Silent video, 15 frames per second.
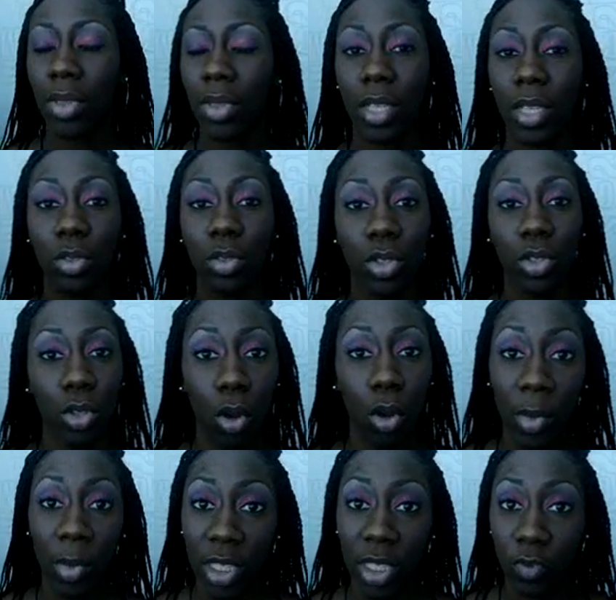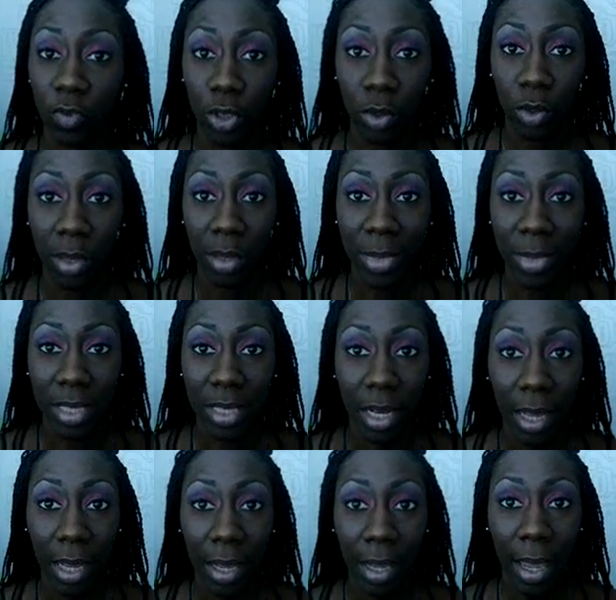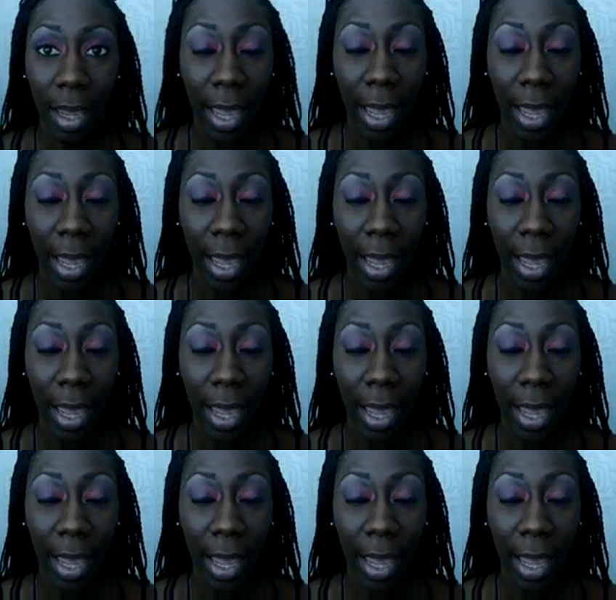Thank you so much for joining me today,